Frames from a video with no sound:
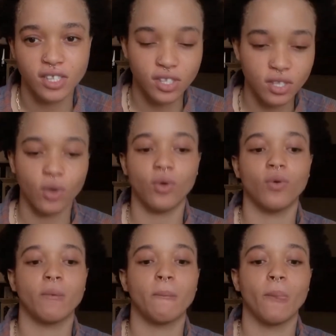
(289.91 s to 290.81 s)
So
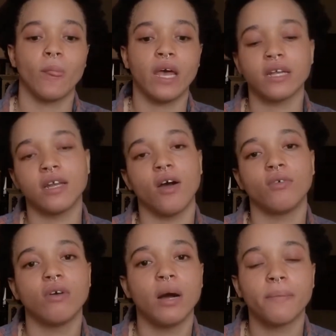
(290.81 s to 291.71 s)
like now
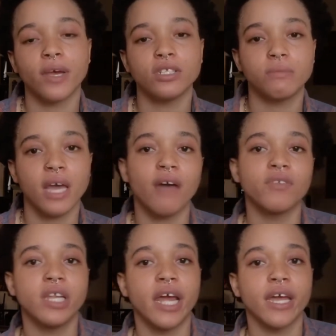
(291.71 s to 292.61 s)
I'm going to be having like,